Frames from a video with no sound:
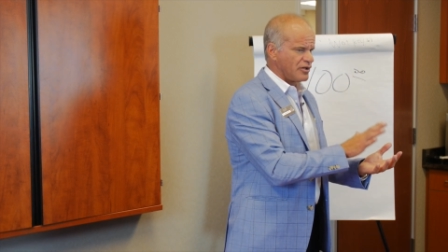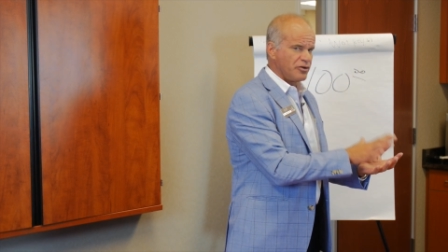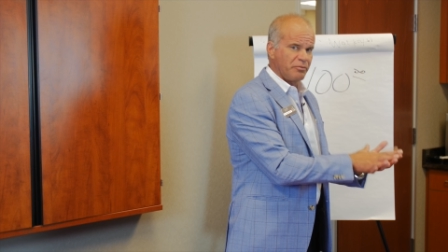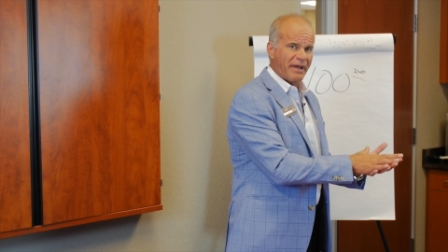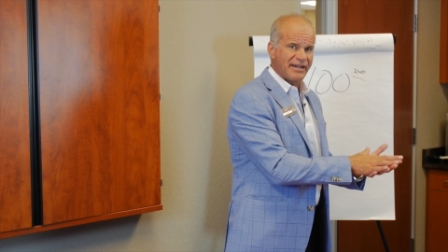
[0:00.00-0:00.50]

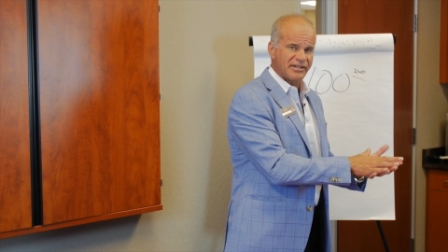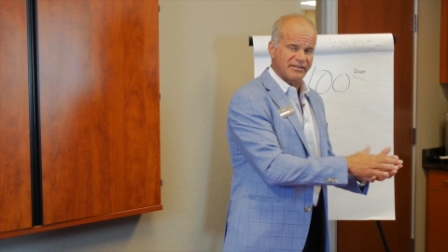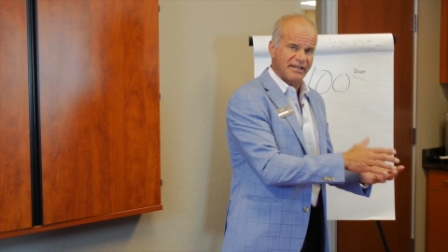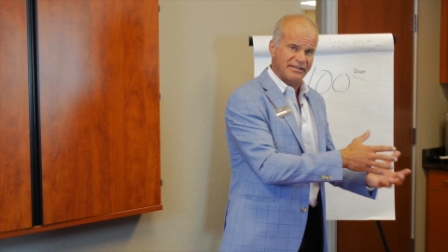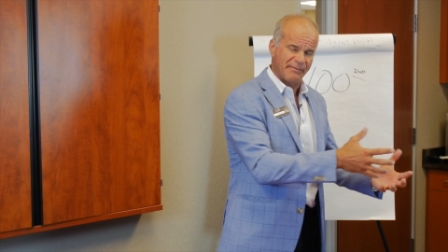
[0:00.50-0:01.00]
new
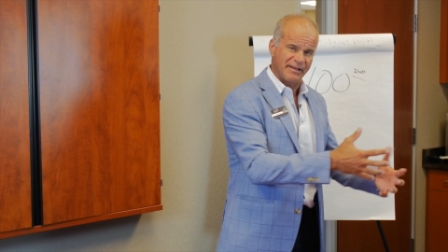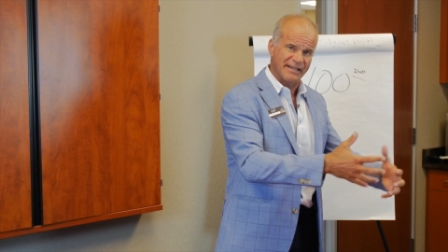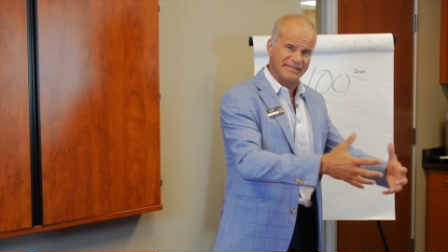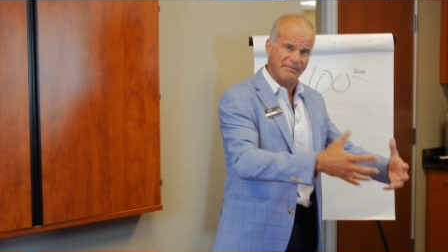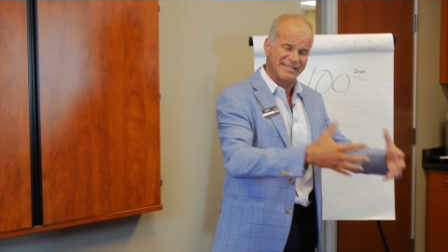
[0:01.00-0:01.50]
patients, that's something
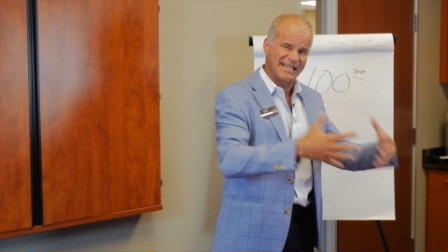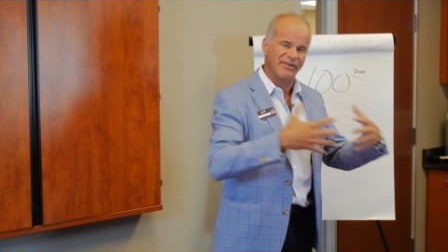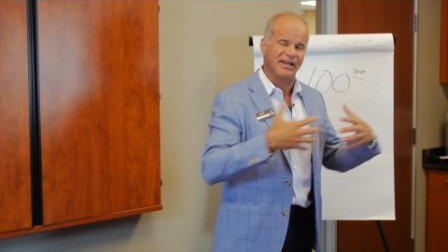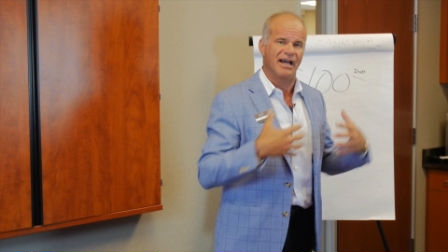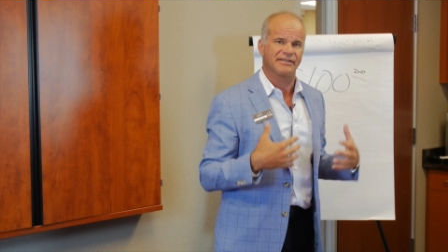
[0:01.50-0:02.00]
that somebody's
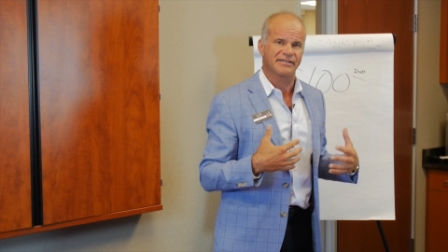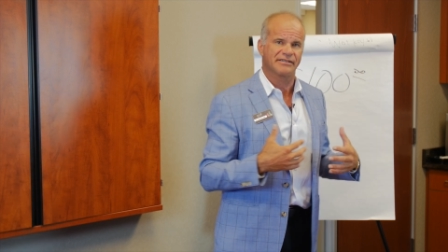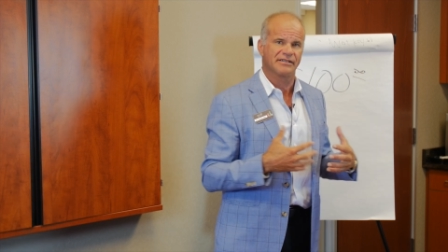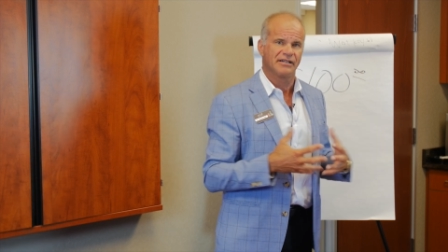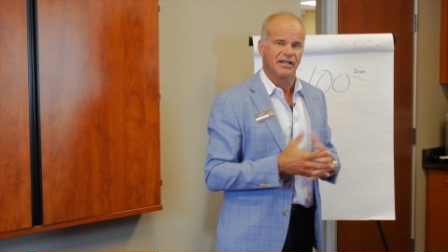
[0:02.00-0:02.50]
giving
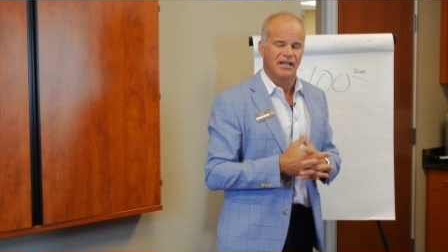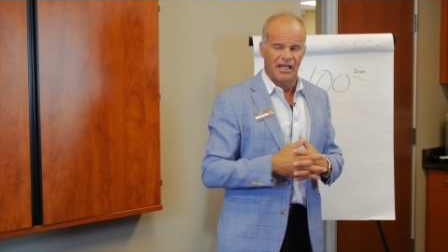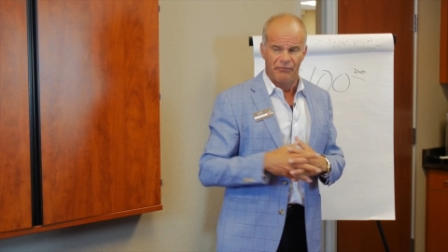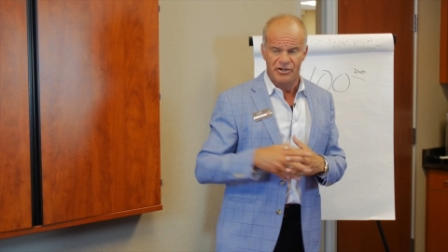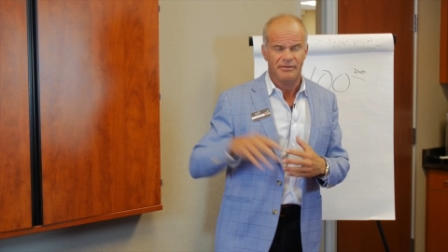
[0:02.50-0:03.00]
us,
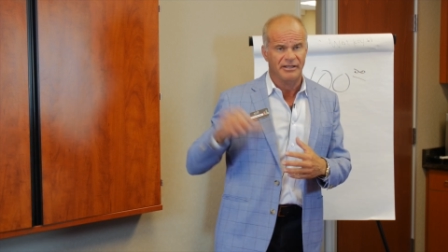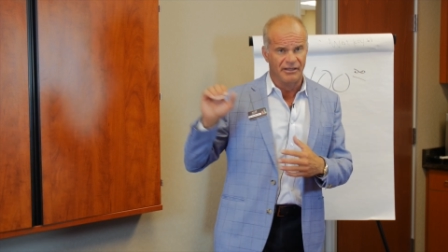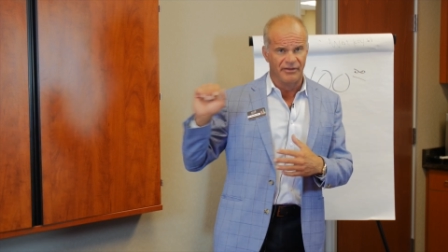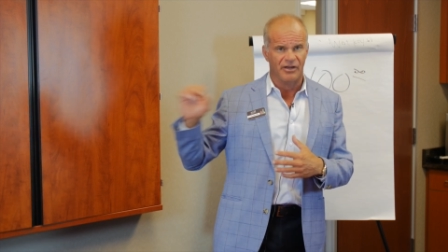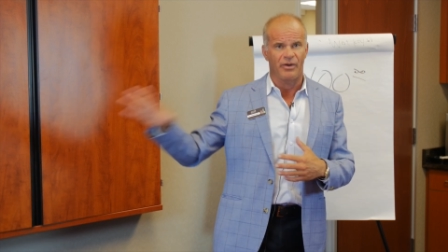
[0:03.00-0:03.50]
and we should be
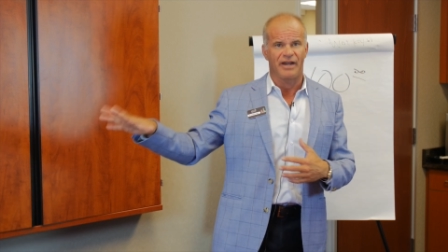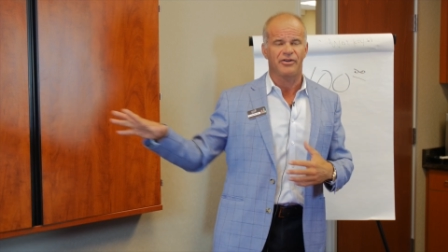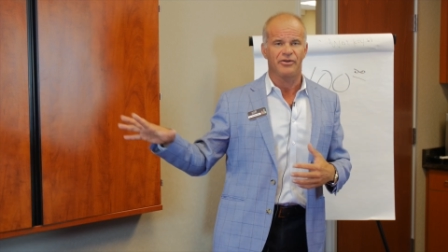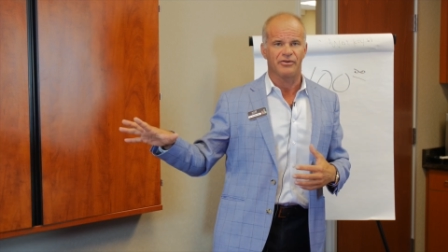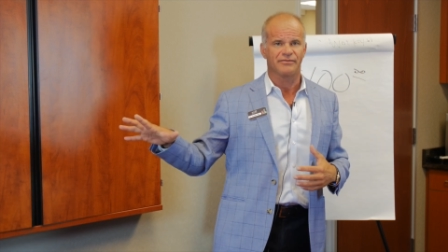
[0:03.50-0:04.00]
giving away
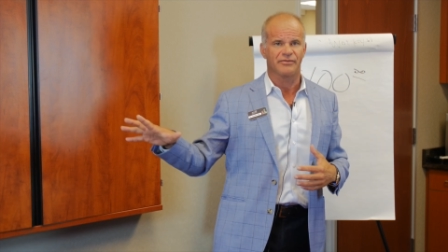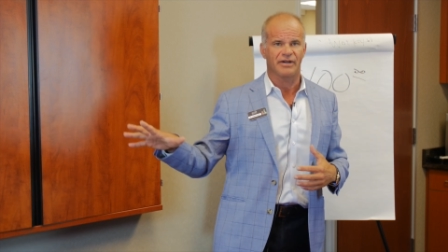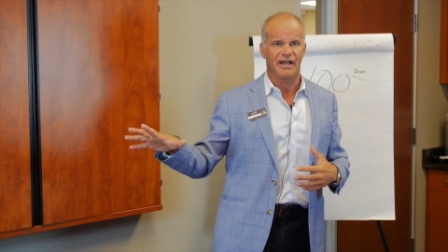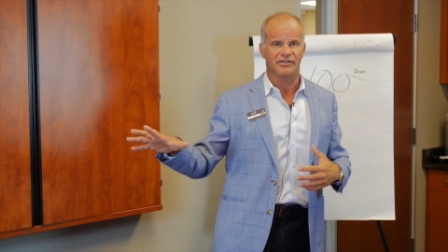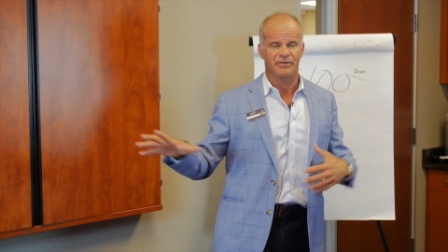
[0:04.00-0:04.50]
too,
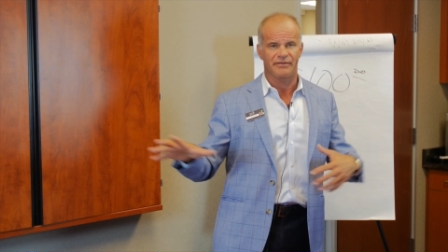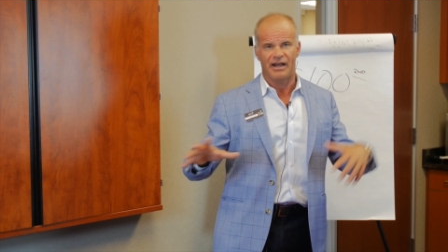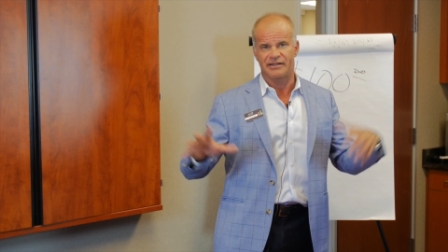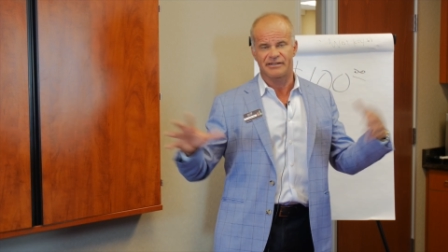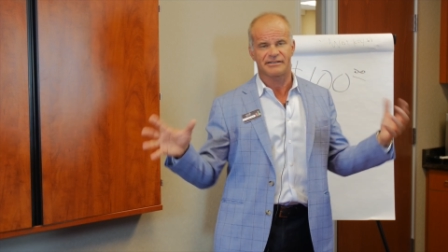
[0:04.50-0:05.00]
okay? So we've
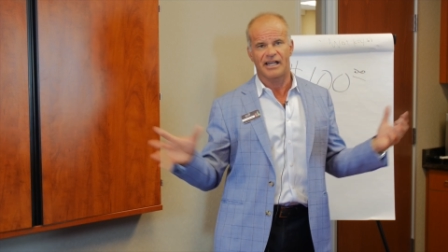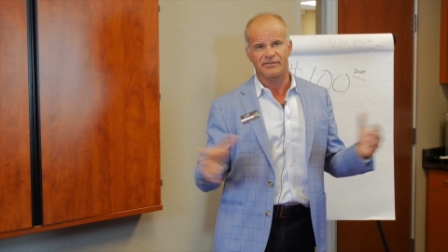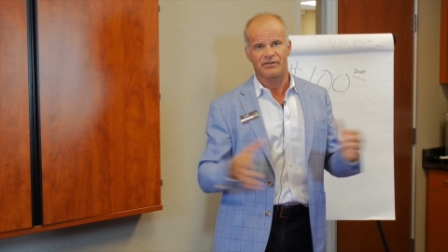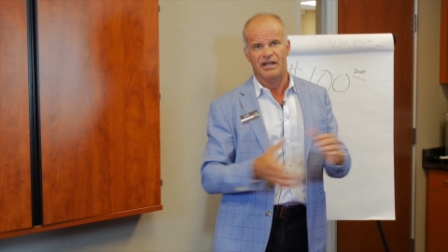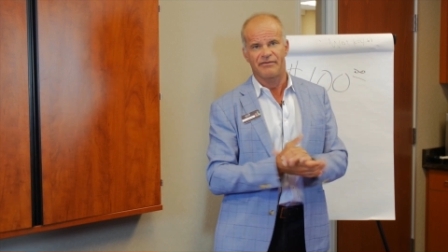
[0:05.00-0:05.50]
got a
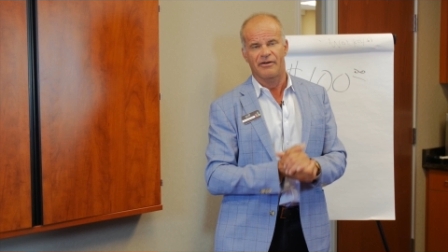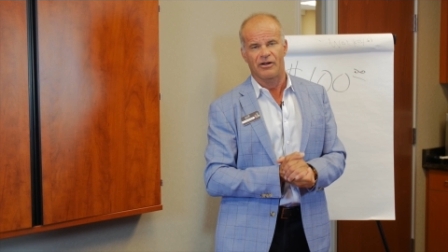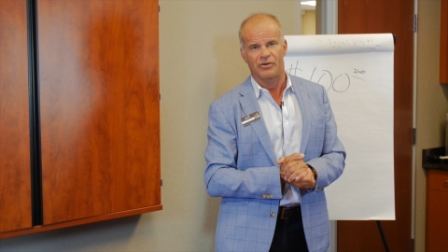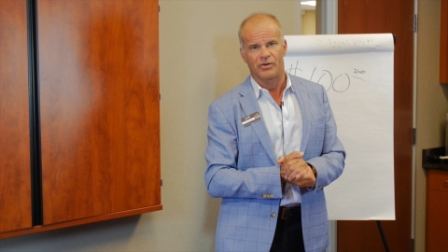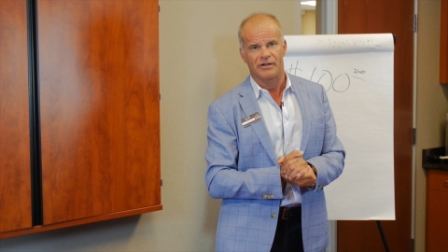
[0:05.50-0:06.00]
successful life here
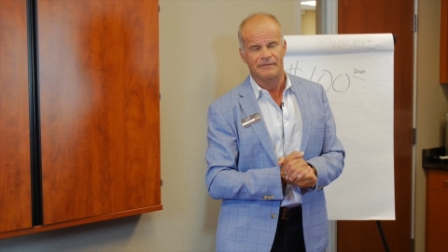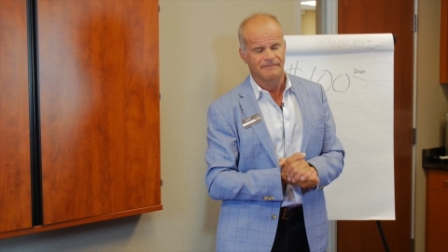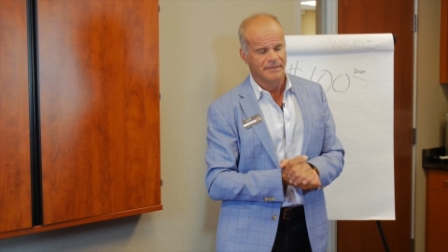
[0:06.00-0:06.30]
at Allure.